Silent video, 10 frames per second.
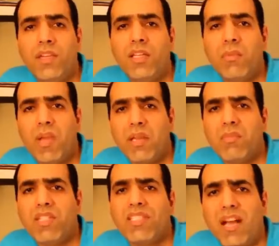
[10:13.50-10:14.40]
definitely
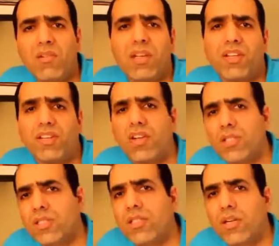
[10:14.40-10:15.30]
made me sound like a
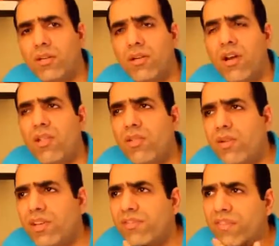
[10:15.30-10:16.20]
rock star,
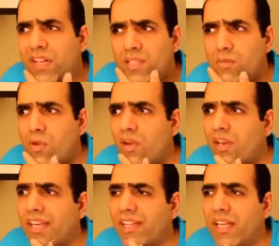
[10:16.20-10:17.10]
although it feels
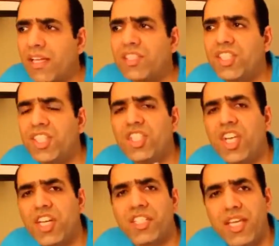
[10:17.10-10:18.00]
more like an electric
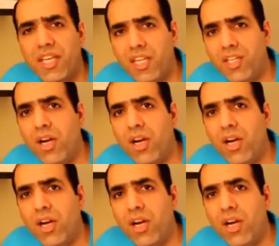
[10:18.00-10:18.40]
chair than a